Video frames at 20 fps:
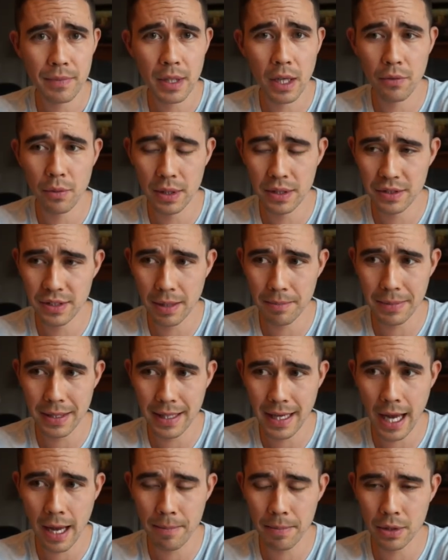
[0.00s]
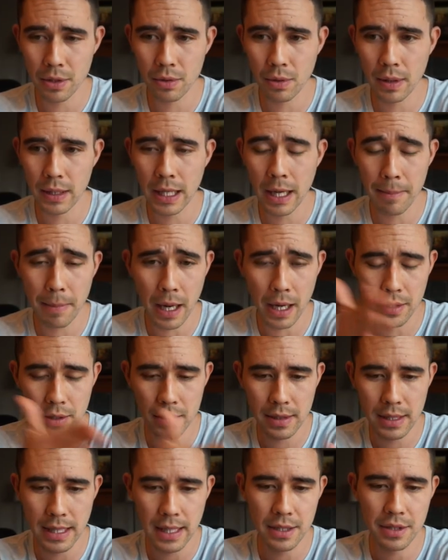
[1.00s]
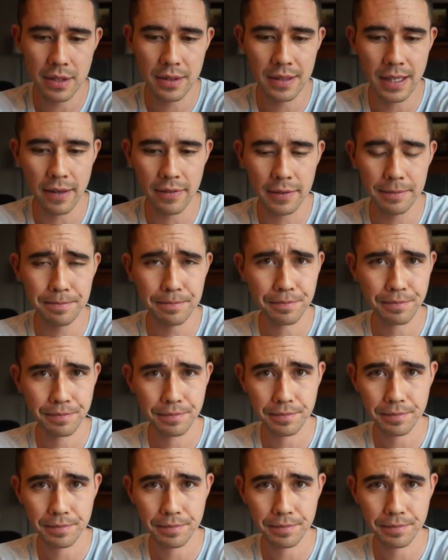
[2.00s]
of when something happened growing up under the age of seven.